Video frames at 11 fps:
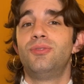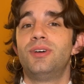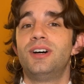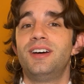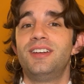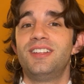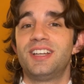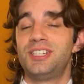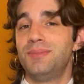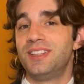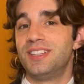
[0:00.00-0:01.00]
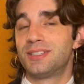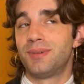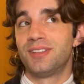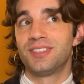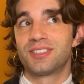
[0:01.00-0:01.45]
One that she made
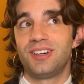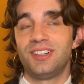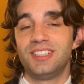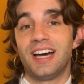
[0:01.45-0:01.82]
this month is called